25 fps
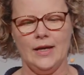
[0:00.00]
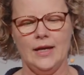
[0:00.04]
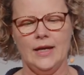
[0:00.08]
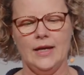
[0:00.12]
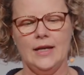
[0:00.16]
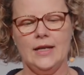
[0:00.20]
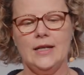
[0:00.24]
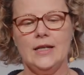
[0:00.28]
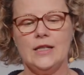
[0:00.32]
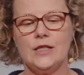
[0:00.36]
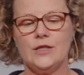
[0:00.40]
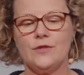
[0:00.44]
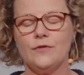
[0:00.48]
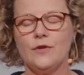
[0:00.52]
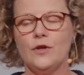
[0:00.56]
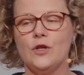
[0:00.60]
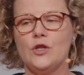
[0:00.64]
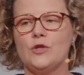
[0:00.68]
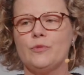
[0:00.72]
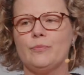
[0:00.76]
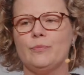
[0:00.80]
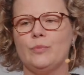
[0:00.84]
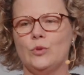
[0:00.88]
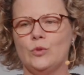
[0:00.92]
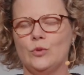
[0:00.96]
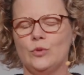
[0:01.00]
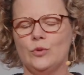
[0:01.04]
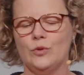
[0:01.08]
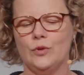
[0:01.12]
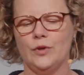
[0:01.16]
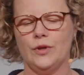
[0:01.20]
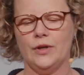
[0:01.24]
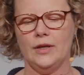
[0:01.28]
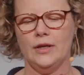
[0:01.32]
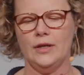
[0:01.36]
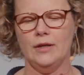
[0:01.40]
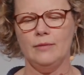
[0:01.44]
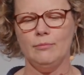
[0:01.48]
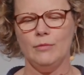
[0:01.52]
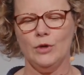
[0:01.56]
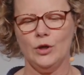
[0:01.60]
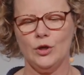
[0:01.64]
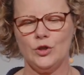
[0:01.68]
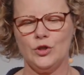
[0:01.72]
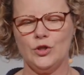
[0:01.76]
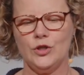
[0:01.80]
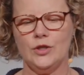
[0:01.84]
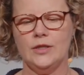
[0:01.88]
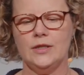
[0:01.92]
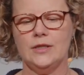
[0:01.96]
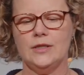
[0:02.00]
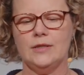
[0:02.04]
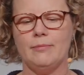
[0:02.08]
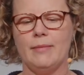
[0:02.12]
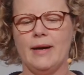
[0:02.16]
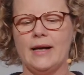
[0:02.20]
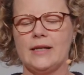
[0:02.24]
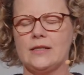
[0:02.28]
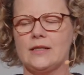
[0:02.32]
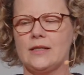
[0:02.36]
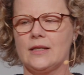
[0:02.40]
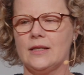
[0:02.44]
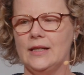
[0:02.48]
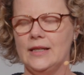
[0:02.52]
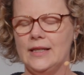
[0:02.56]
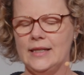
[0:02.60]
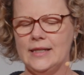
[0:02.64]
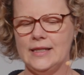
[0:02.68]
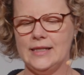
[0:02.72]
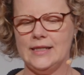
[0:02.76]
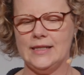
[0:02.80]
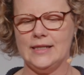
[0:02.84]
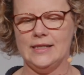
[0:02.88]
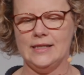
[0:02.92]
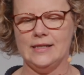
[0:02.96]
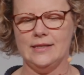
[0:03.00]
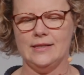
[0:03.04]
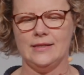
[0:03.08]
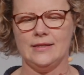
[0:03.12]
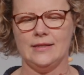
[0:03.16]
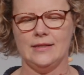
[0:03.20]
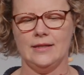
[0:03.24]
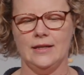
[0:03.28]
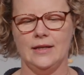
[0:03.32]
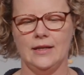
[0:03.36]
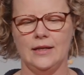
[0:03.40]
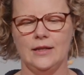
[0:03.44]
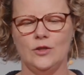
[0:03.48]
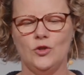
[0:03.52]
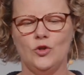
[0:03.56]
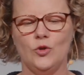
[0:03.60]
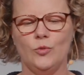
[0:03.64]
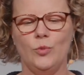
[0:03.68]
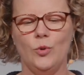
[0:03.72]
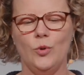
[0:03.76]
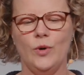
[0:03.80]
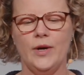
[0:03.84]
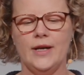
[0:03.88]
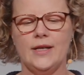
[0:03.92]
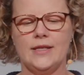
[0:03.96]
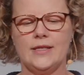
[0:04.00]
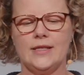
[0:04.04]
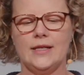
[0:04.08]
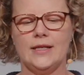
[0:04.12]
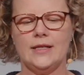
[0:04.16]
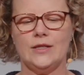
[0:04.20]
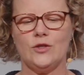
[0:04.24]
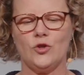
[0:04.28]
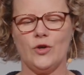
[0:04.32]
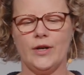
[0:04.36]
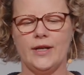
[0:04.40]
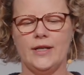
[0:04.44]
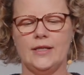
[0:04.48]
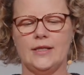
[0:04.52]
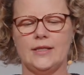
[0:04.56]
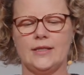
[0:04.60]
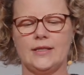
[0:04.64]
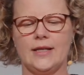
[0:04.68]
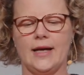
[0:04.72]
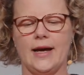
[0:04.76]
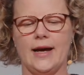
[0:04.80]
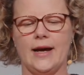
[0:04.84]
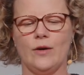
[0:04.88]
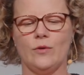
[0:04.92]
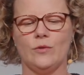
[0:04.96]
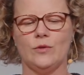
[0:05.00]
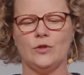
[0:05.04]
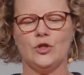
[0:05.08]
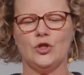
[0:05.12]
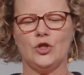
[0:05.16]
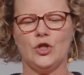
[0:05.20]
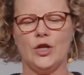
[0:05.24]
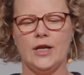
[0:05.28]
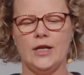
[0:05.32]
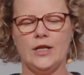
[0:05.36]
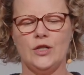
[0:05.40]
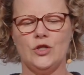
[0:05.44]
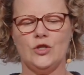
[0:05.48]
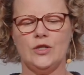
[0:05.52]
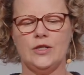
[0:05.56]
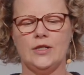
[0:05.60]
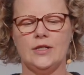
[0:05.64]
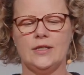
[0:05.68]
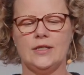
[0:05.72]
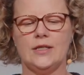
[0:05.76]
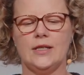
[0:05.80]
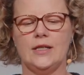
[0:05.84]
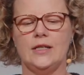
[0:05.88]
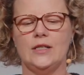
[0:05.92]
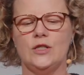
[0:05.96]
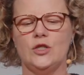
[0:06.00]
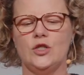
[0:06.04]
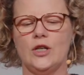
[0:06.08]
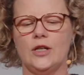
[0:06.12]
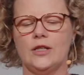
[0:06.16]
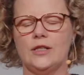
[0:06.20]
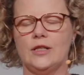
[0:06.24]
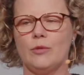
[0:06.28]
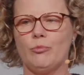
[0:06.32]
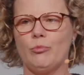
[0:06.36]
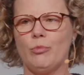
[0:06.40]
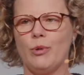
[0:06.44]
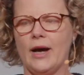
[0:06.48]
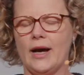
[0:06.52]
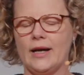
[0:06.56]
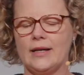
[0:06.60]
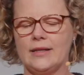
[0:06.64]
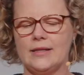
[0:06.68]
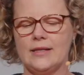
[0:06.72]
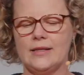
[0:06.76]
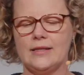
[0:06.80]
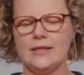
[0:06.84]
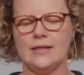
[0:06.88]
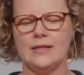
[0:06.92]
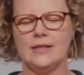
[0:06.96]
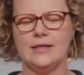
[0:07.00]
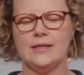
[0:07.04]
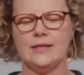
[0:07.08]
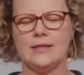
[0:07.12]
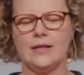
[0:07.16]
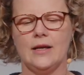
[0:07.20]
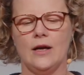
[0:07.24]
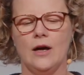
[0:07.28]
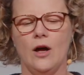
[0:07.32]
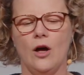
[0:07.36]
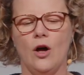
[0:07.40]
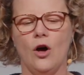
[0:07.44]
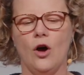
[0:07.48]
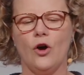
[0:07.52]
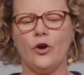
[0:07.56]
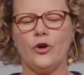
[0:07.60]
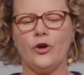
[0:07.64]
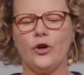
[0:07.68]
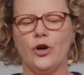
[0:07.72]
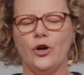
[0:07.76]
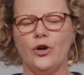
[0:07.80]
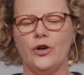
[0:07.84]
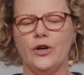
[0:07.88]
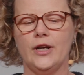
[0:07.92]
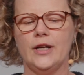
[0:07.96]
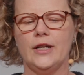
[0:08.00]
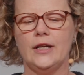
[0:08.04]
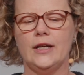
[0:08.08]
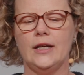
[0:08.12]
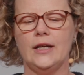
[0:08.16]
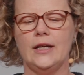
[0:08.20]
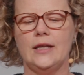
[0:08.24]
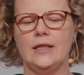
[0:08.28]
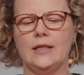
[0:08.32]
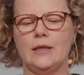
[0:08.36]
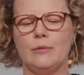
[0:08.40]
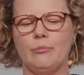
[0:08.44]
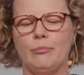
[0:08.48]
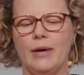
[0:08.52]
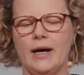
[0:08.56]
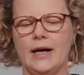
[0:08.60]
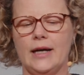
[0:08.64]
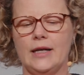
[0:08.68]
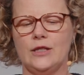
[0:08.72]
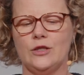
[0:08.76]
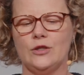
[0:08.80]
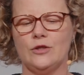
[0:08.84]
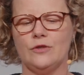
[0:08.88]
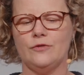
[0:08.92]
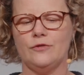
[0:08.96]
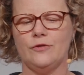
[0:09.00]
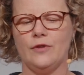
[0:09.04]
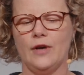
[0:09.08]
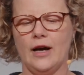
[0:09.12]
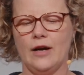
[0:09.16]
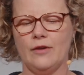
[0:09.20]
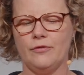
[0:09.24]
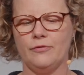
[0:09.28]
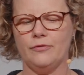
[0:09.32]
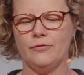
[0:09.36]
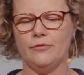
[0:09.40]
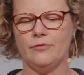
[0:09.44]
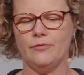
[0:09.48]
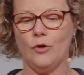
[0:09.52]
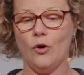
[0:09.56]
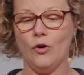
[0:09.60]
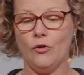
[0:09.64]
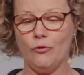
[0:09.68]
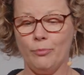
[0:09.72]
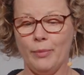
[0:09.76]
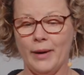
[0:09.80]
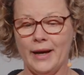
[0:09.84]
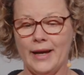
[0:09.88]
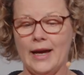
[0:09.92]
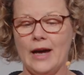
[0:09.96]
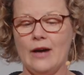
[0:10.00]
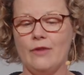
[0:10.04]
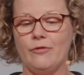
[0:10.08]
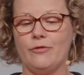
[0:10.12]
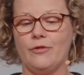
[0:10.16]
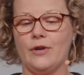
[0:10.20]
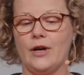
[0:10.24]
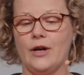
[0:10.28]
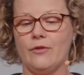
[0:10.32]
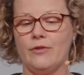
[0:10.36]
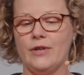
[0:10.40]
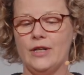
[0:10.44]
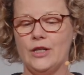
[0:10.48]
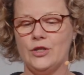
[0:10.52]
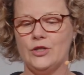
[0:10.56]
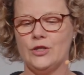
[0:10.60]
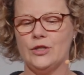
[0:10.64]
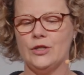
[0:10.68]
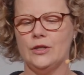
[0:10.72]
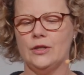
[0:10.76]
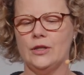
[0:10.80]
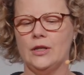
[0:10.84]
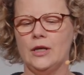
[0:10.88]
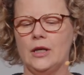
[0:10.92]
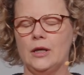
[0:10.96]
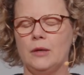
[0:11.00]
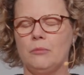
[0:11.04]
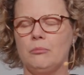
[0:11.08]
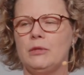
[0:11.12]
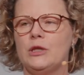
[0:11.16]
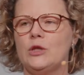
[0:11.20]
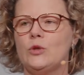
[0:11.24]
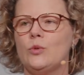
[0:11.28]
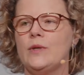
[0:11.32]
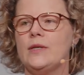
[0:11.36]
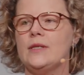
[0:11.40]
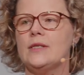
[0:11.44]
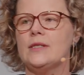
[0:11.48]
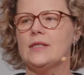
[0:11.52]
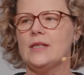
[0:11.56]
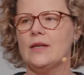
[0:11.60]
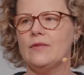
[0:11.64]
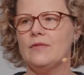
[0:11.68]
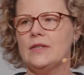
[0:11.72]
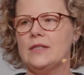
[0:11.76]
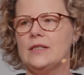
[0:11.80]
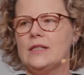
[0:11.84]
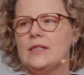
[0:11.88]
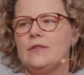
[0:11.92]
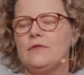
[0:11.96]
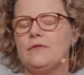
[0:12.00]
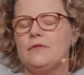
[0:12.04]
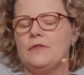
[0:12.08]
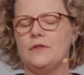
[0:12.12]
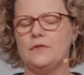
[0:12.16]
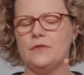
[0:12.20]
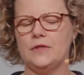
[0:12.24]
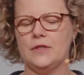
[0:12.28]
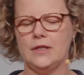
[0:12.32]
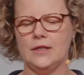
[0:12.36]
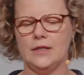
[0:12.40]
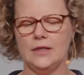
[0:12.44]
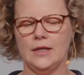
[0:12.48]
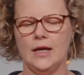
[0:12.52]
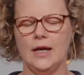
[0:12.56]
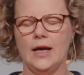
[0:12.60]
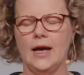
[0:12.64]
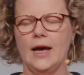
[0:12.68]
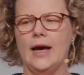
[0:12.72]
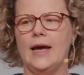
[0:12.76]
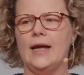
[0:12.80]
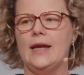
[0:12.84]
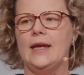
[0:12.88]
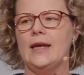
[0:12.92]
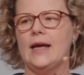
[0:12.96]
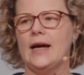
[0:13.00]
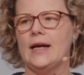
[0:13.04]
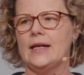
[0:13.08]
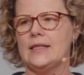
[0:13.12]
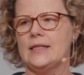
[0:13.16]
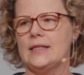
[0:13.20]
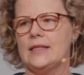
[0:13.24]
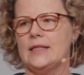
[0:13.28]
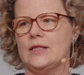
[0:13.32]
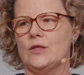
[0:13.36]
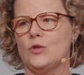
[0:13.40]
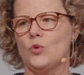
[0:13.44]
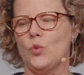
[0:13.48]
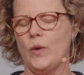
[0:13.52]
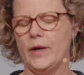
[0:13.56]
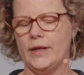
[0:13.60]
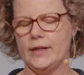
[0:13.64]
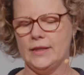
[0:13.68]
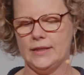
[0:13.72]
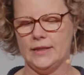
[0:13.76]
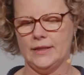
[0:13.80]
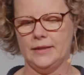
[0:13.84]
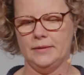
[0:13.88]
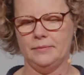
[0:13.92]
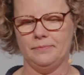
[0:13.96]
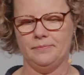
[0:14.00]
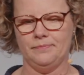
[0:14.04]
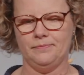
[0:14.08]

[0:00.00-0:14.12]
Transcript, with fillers: In his first book, Emergent Masculinities, Du traced out changes in gender practices occurring in the Bight of, Af of Biafra region between 1750 and 1920.